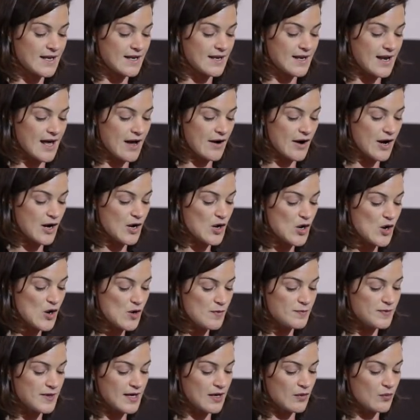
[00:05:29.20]
Now, I
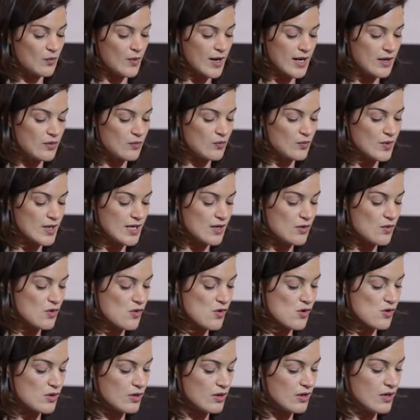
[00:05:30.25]
hope that when we
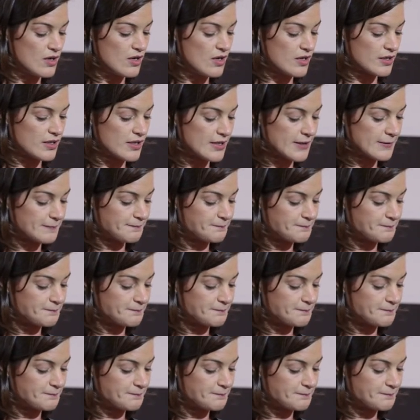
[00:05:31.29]
all look